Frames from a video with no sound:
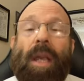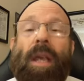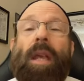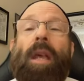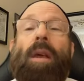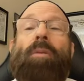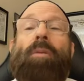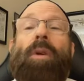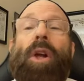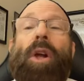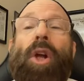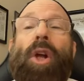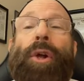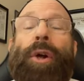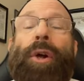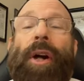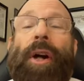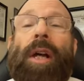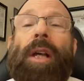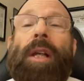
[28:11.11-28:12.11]

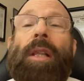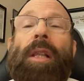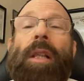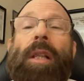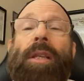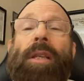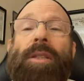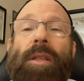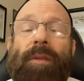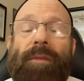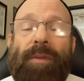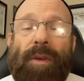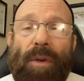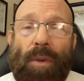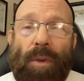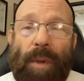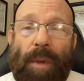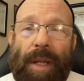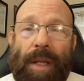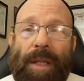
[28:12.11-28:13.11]
Regardless of who
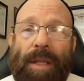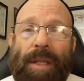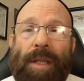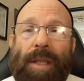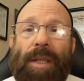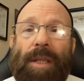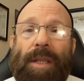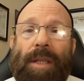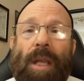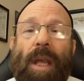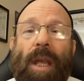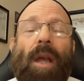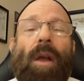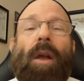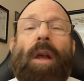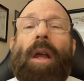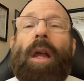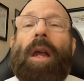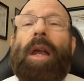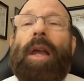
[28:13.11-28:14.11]
wins,
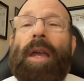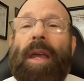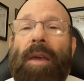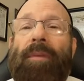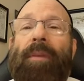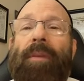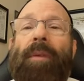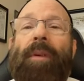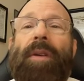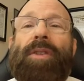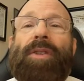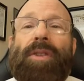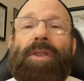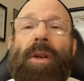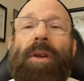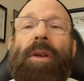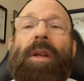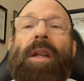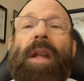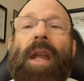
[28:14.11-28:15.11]
if
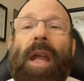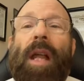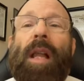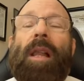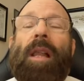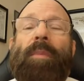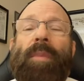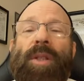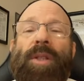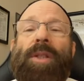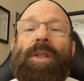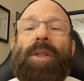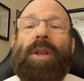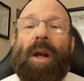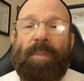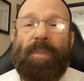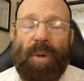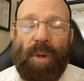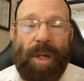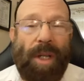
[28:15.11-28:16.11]
certain elements
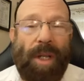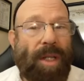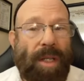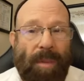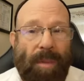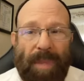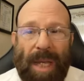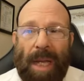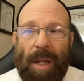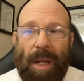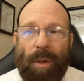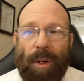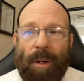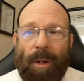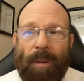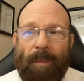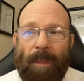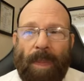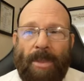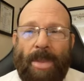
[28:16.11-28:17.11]
are put into power,
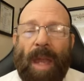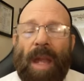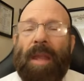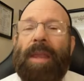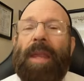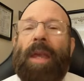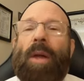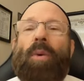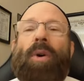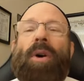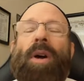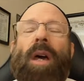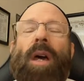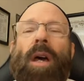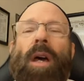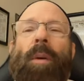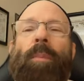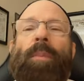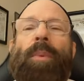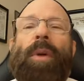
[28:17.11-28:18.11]
they will
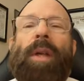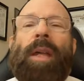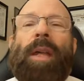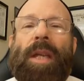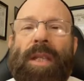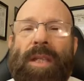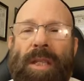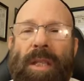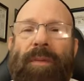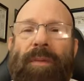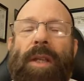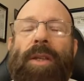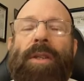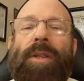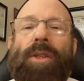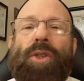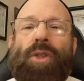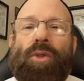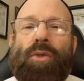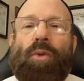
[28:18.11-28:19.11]
comprehensively
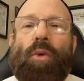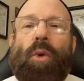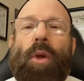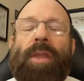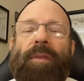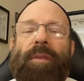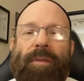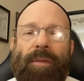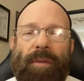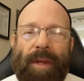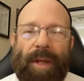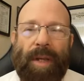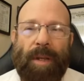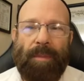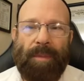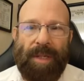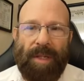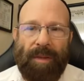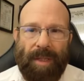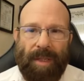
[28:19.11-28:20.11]
destroy the
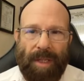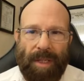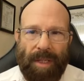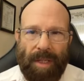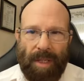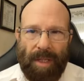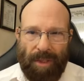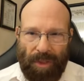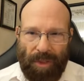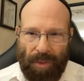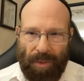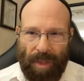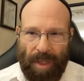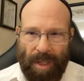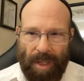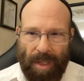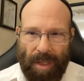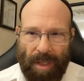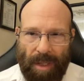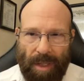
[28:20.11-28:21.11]
freedoms of this country.
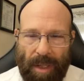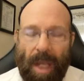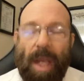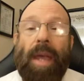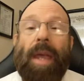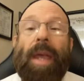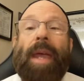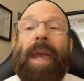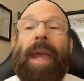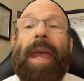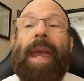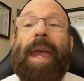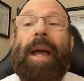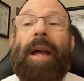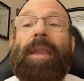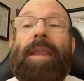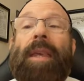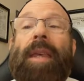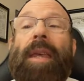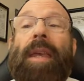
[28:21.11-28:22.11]

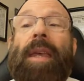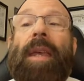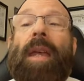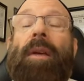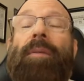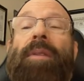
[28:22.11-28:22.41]
And if the